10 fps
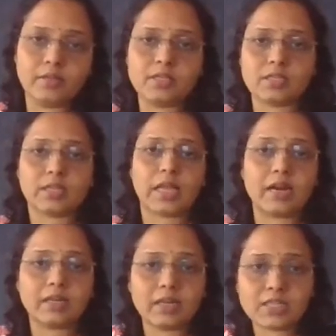It's a
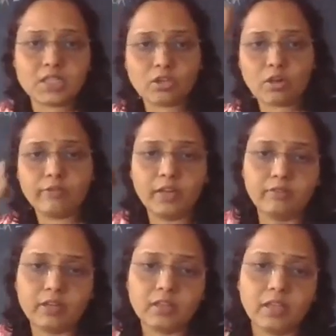characteristic of
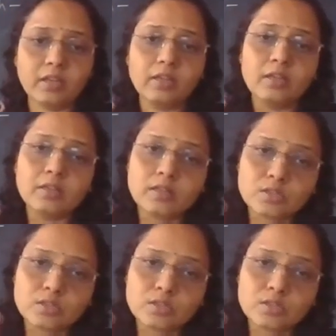living thing.